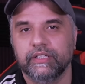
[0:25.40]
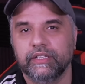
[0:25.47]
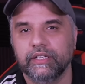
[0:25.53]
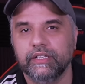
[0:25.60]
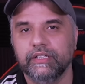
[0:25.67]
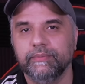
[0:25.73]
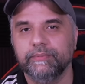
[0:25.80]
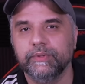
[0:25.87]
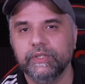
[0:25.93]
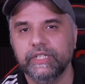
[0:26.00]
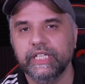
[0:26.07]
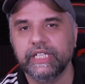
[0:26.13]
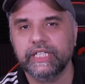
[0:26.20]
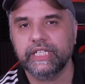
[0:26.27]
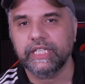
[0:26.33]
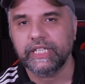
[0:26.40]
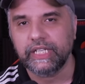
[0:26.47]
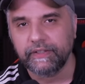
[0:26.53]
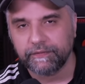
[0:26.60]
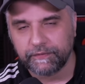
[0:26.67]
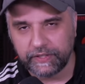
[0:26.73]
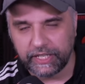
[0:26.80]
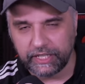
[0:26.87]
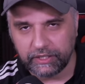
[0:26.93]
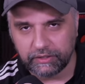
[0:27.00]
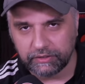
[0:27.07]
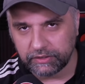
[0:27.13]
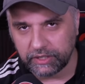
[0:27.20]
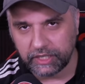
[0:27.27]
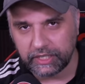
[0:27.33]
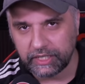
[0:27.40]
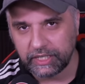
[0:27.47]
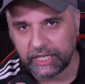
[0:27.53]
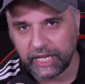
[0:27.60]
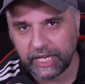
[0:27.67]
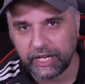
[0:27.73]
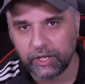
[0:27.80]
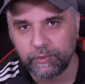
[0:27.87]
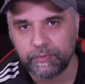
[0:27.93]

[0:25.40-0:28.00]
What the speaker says: Good morning, good evening, or good night.